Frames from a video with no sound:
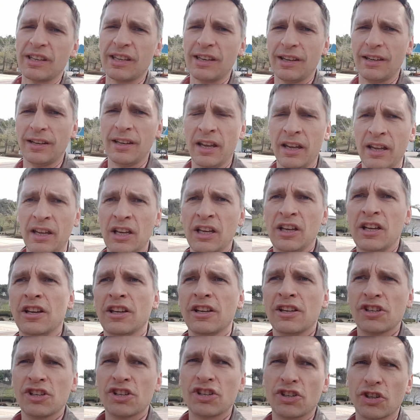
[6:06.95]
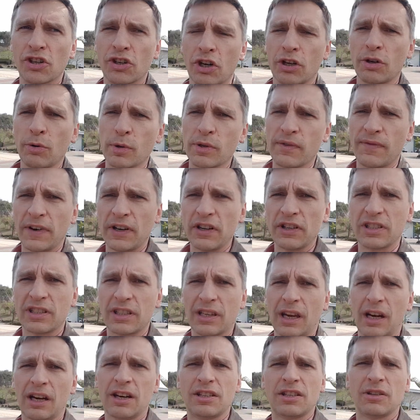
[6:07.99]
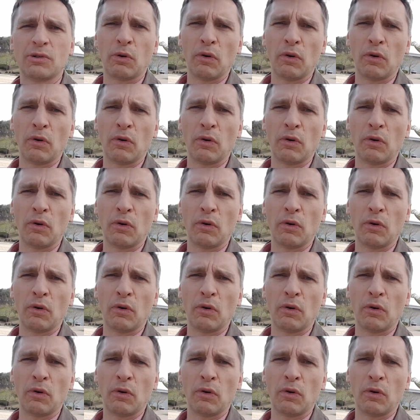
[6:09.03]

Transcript: kid, sugar was very scarce.